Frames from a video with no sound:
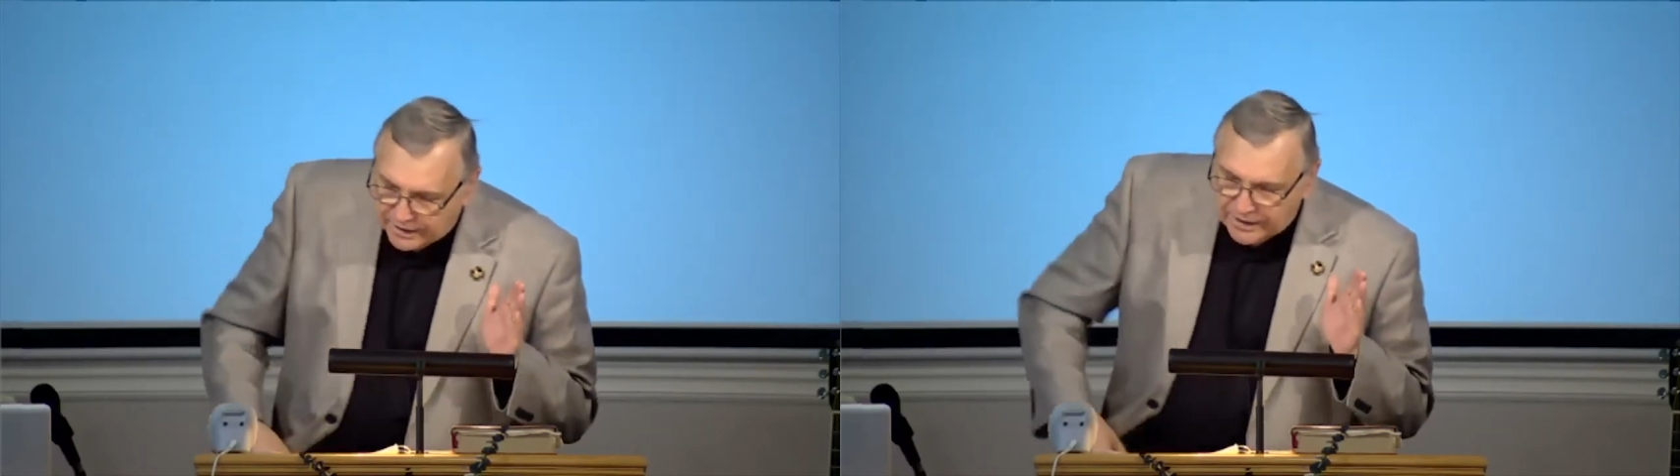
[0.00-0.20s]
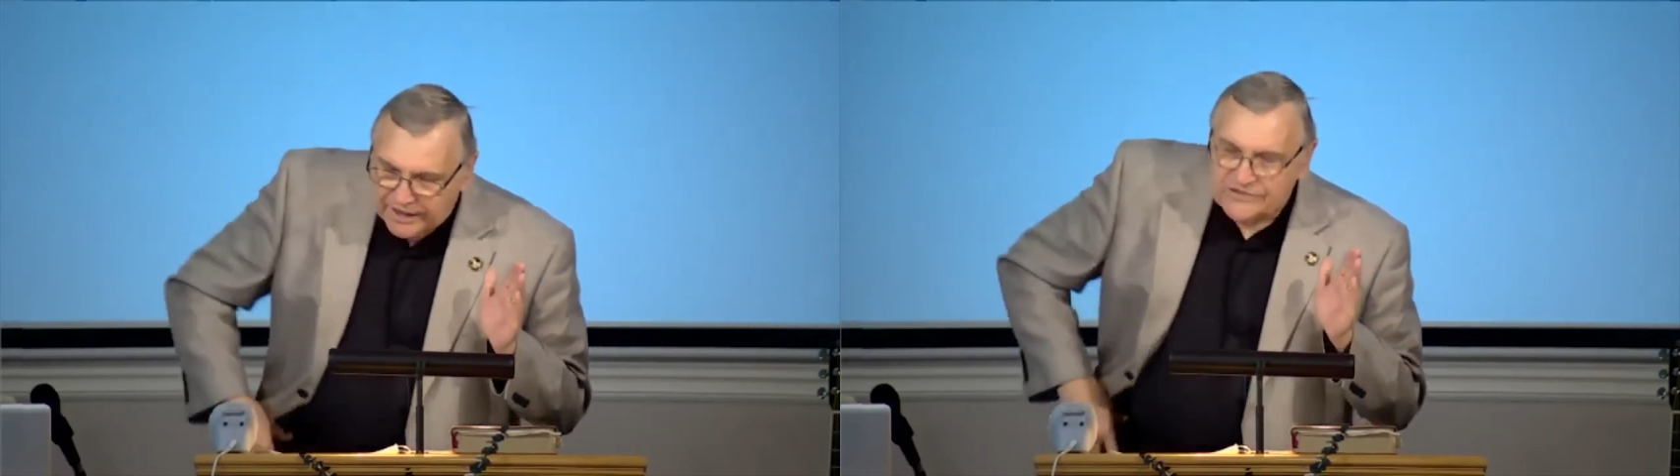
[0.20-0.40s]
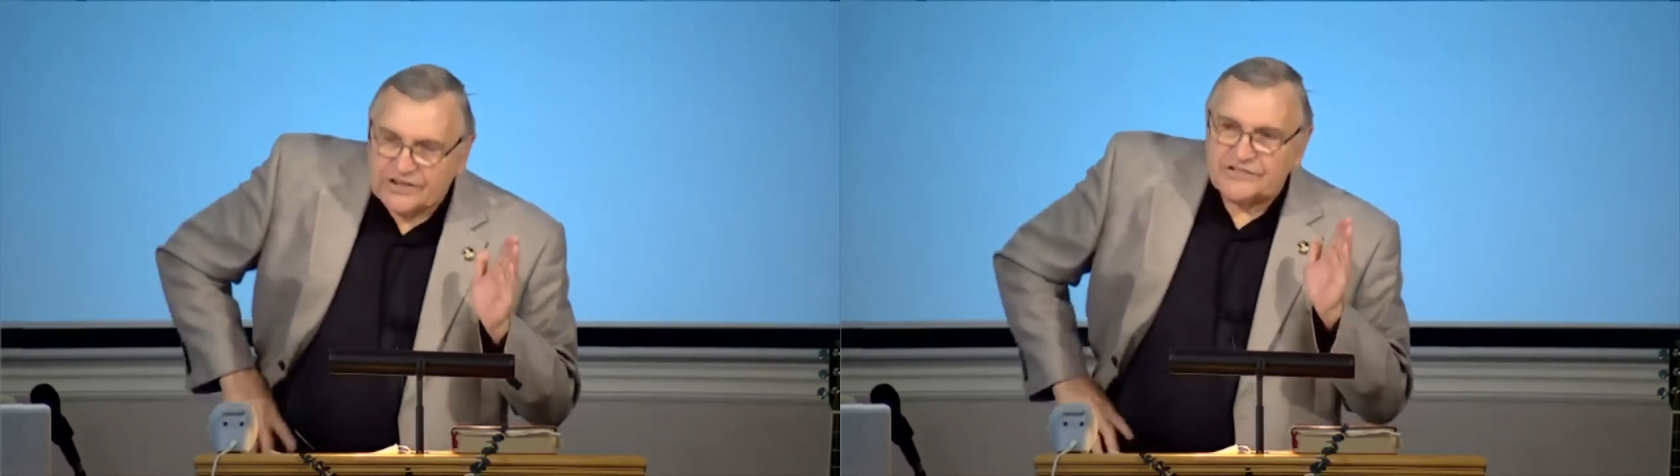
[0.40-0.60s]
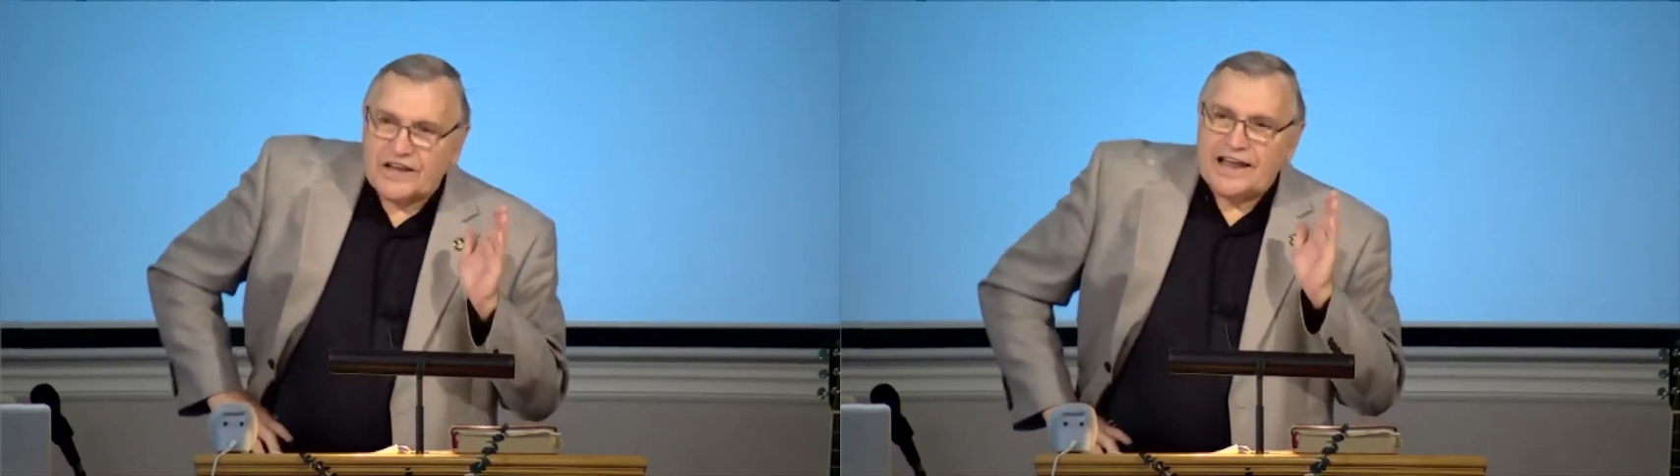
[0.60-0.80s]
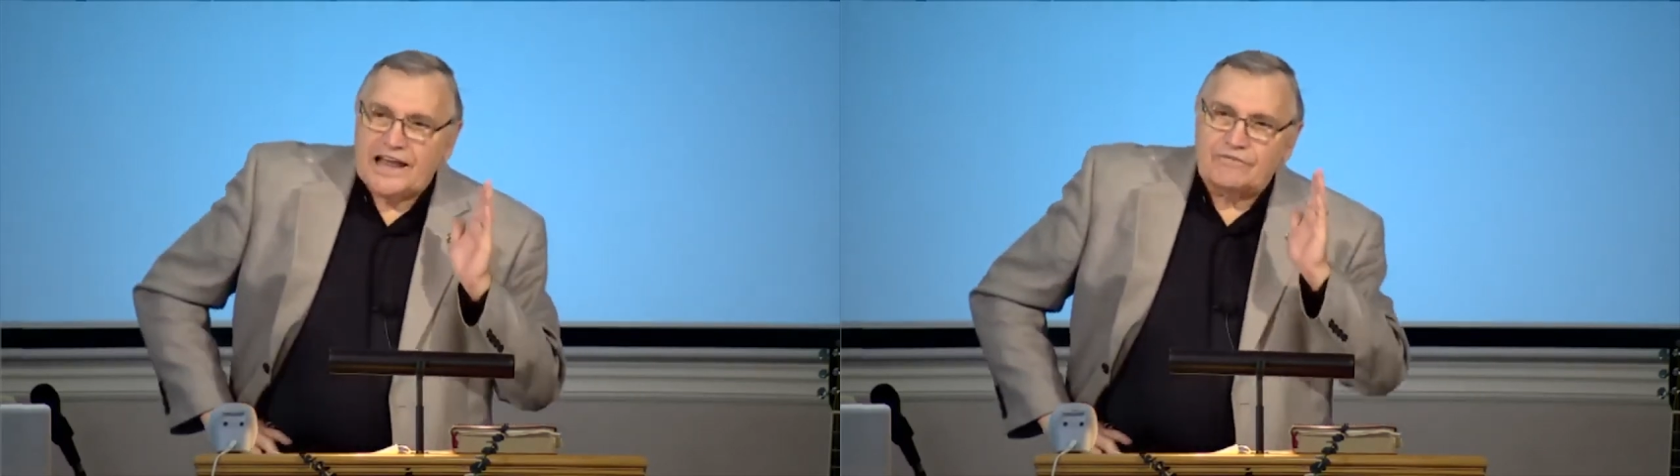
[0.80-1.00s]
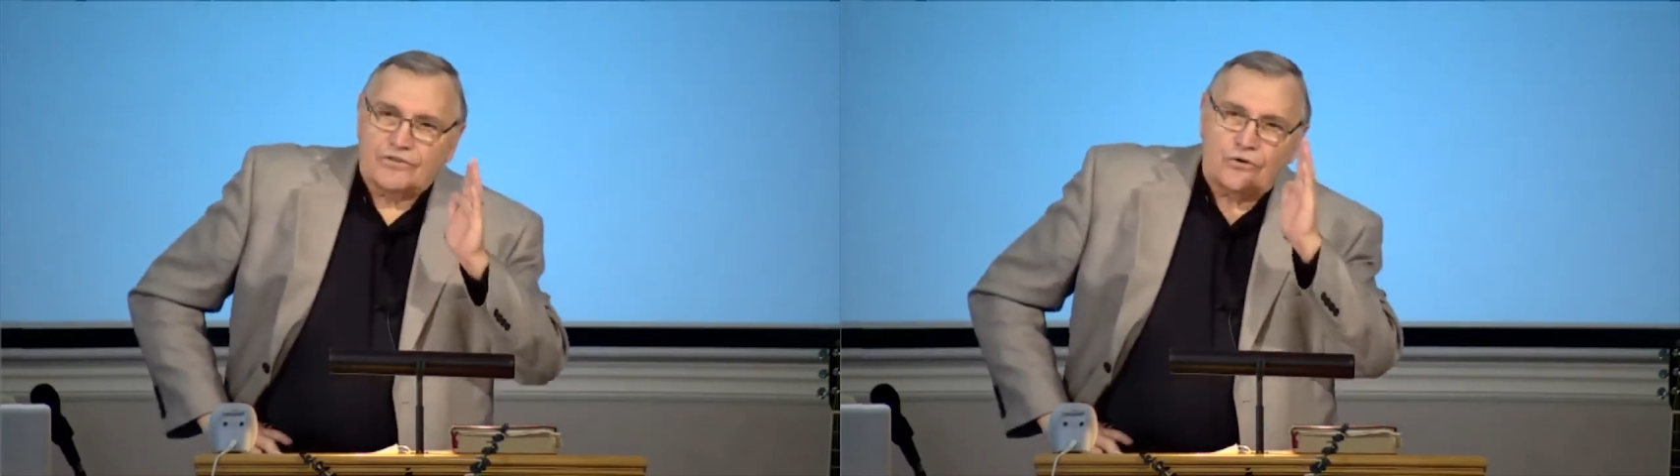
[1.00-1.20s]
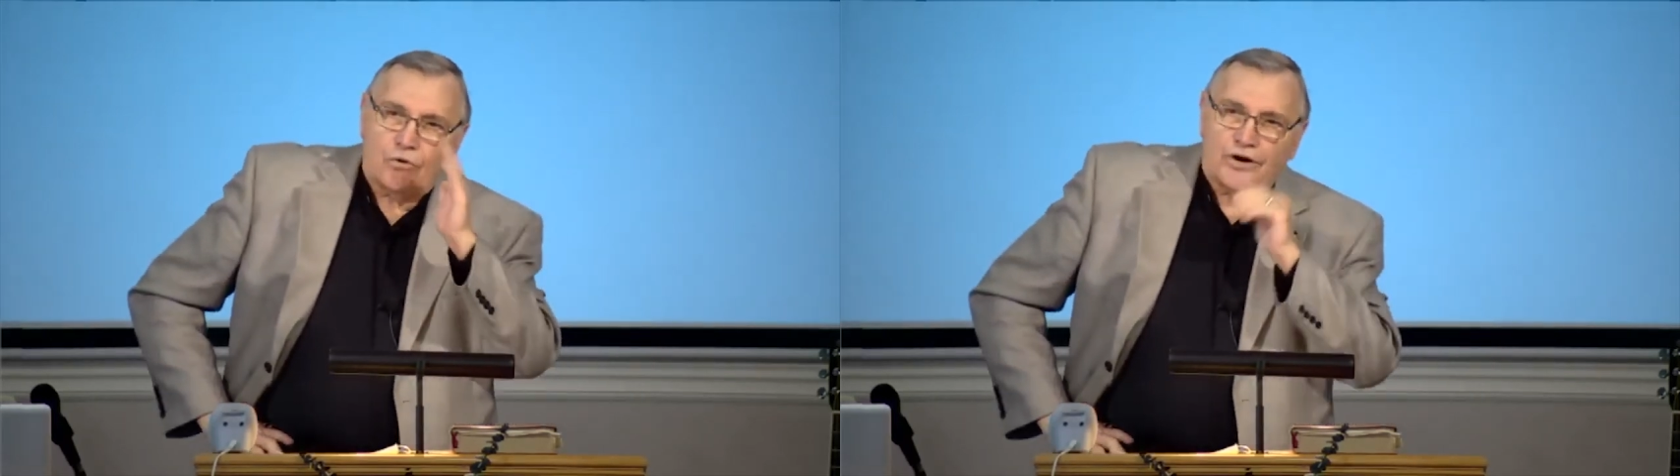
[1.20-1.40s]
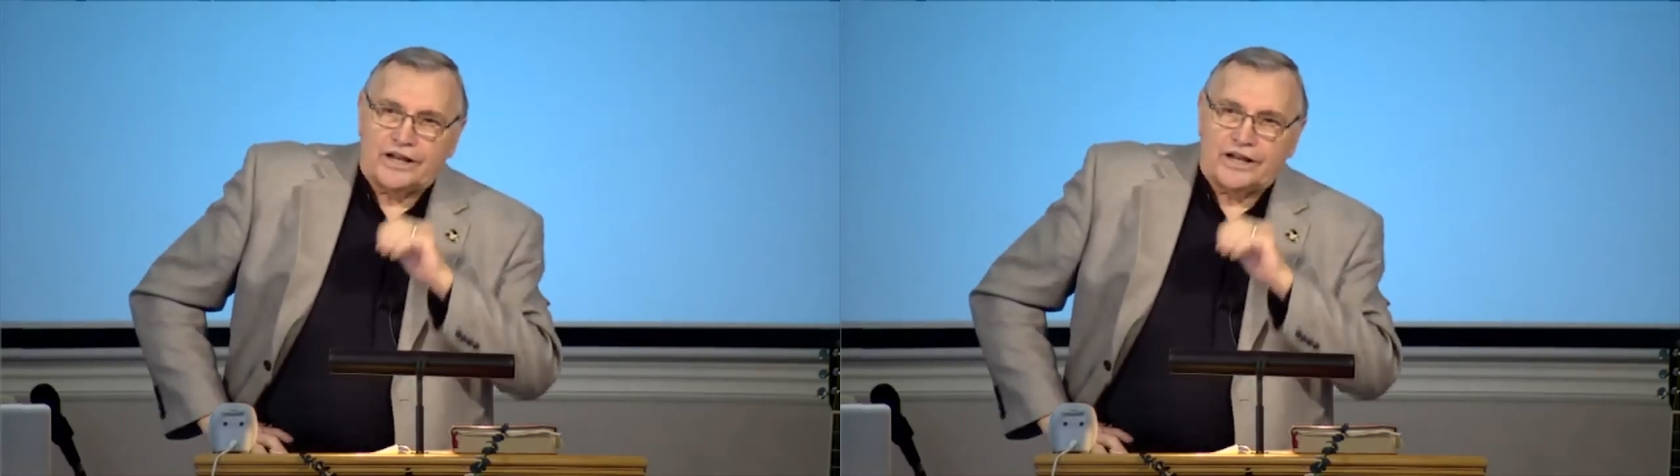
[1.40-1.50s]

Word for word: he says, I have authority,